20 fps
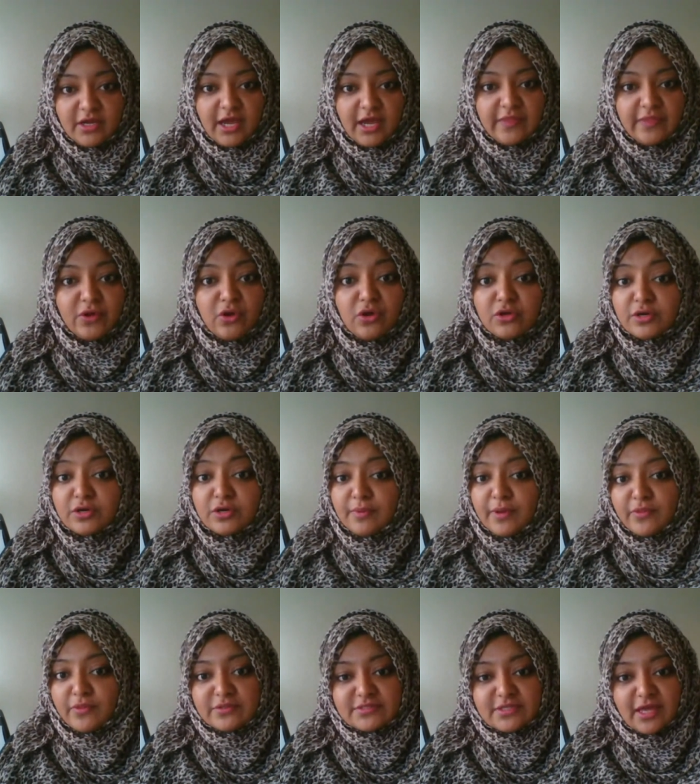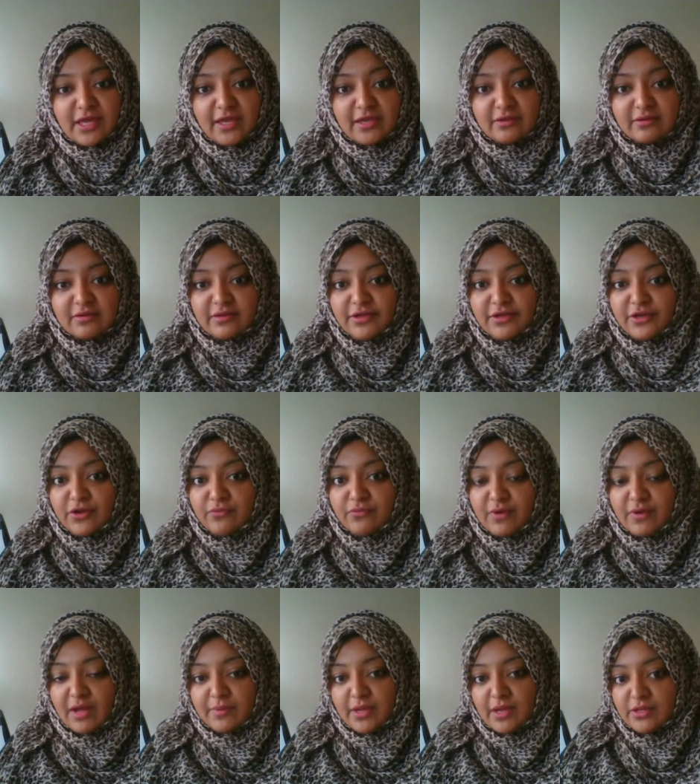and the older brother's like,
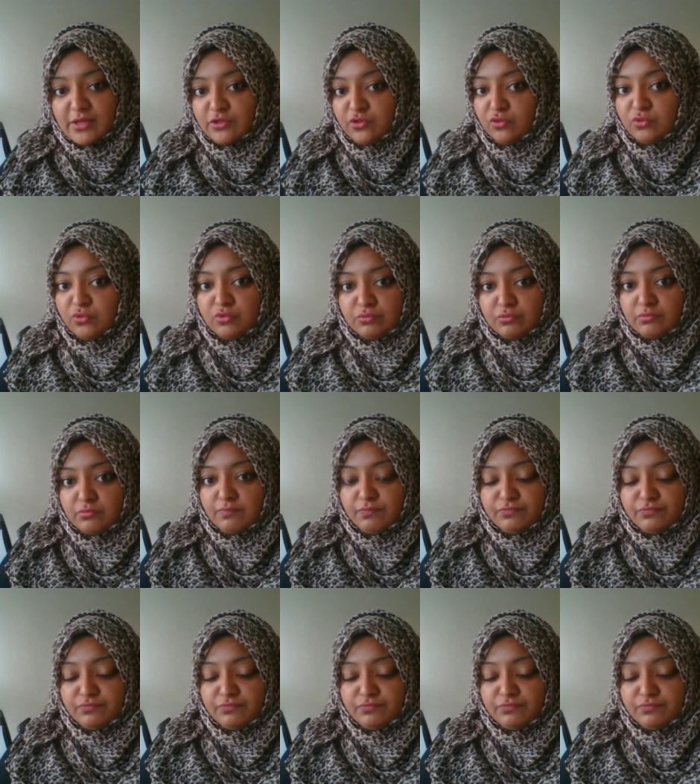Rabia, you